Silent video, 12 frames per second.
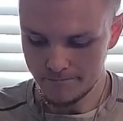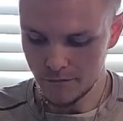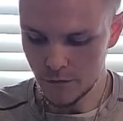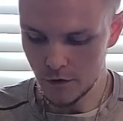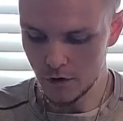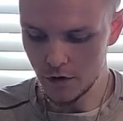
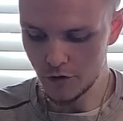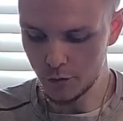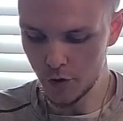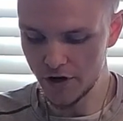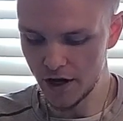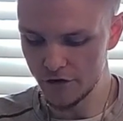It's
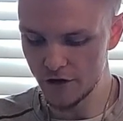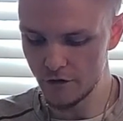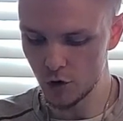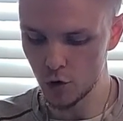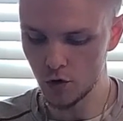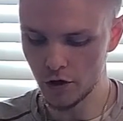pretty nice to have a
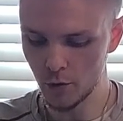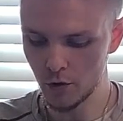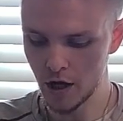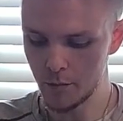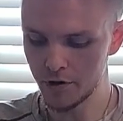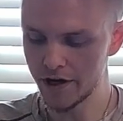cooler. And we're
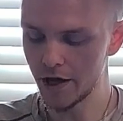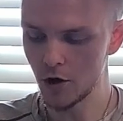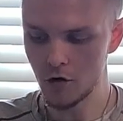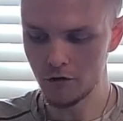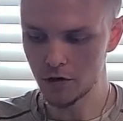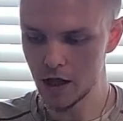not planning on
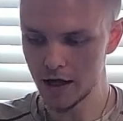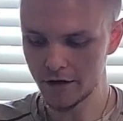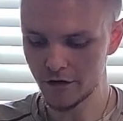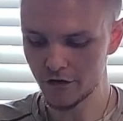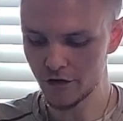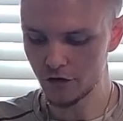overclocking
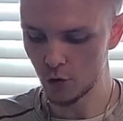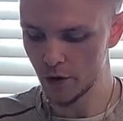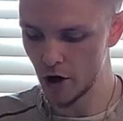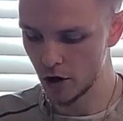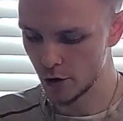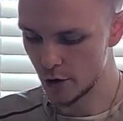this thing, so we
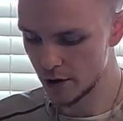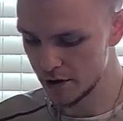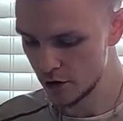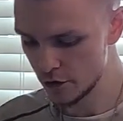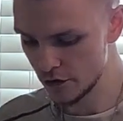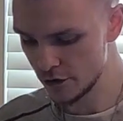are going to be
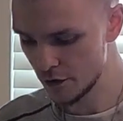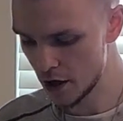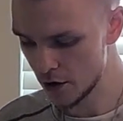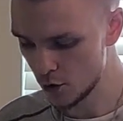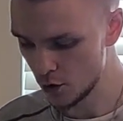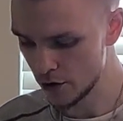using the
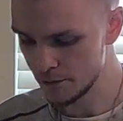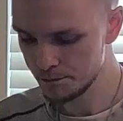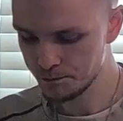stock cooler.